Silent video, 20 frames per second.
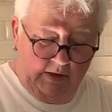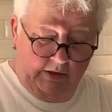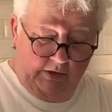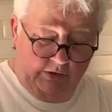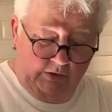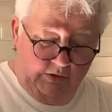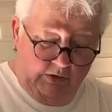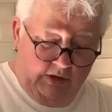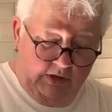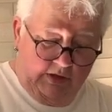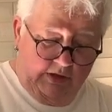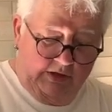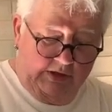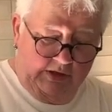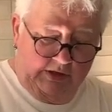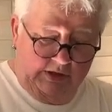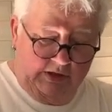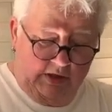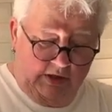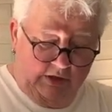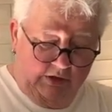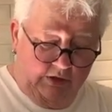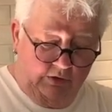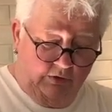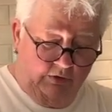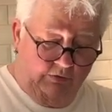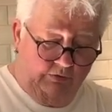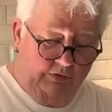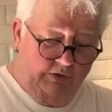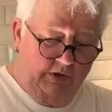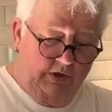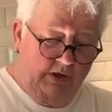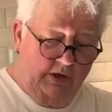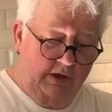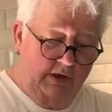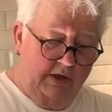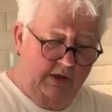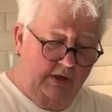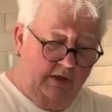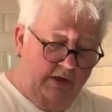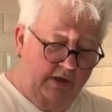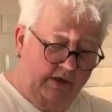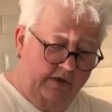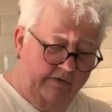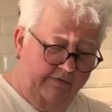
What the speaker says: So yeah, this is starting to look really like